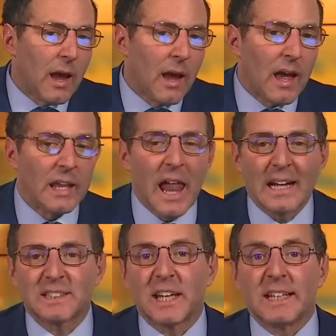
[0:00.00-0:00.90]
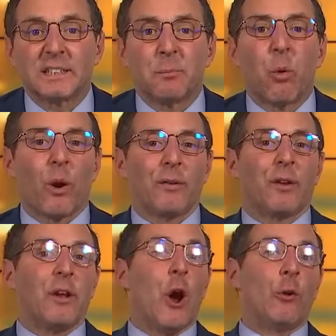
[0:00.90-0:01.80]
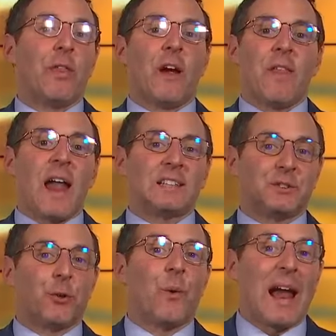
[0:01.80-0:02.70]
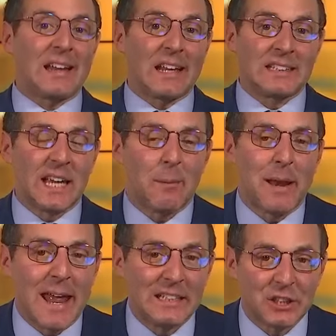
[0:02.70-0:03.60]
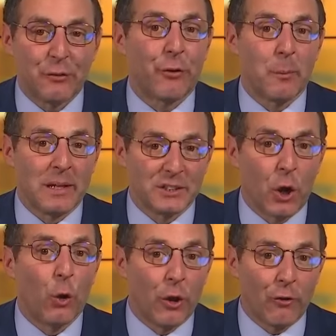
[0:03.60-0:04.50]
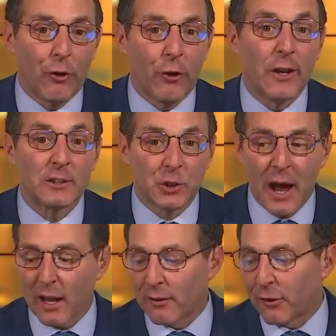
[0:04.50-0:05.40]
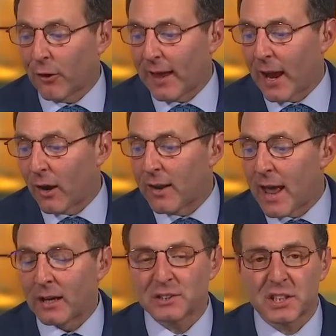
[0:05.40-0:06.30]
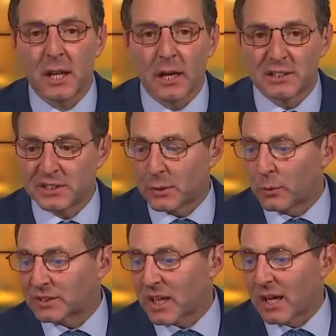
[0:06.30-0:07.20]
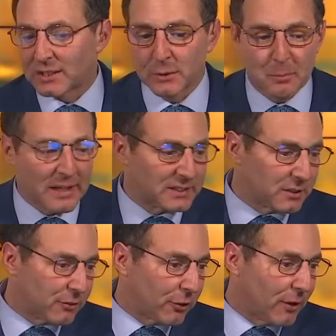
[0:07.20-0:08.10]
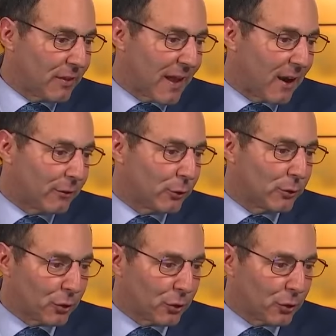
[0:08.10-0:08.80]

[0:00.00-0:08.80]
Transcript: And Lexi, it is important to note there that is direct examination from his own attorney, trial attorney Aaron Nelson, Hudson, Wisconsin-based attorney there doing the